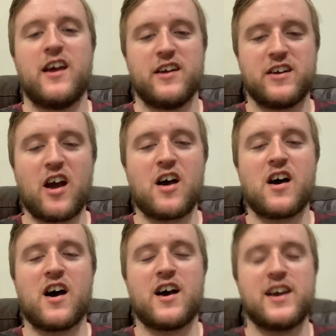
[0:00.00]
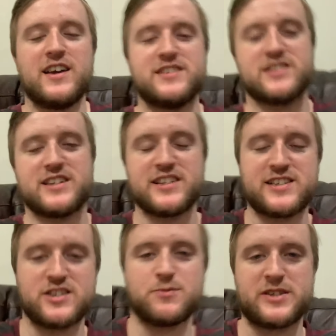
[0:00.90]
Guys, this
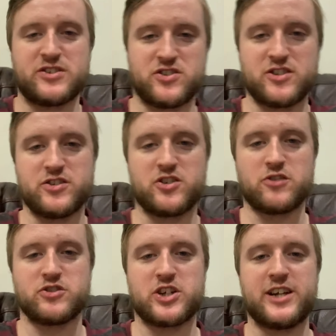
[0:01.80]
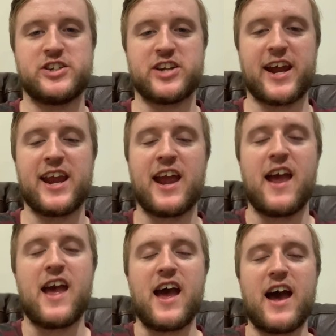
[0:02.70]
is Mr. Josh EJ,
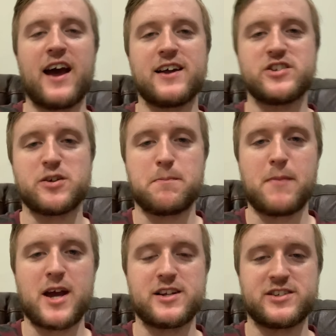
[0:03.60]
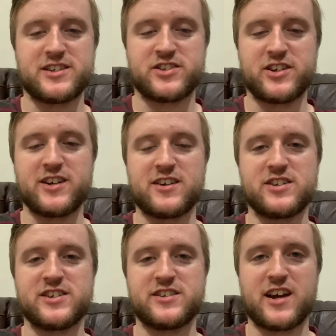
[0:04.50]
and Manchester
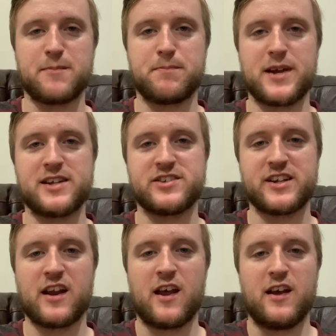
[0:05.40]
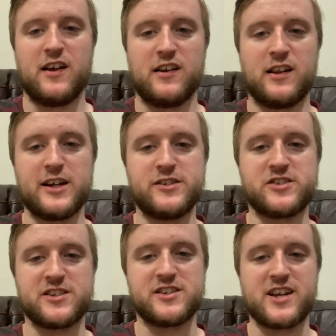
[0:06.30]
United have beaten
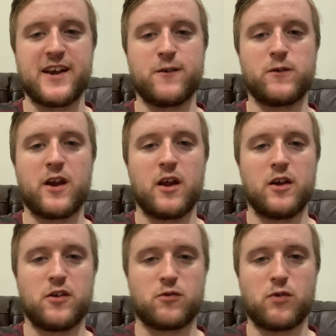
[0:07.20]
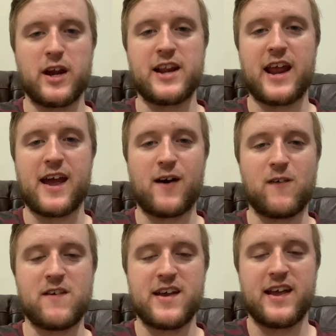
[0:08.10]
Luton Town
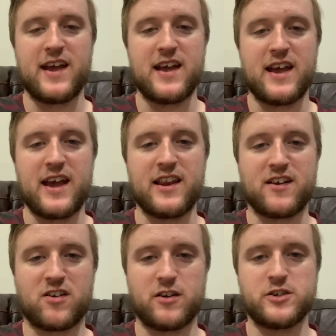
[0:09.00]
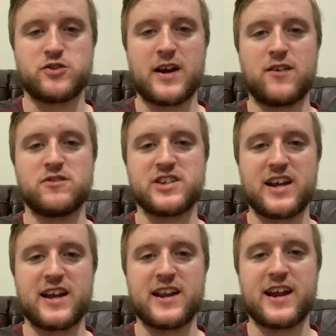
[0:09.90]
3-0 in the third round
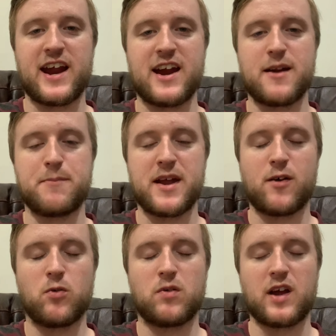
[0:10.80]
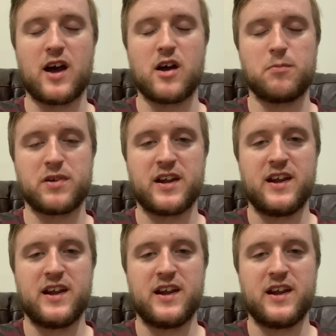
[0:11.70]
in the Carabao Cup.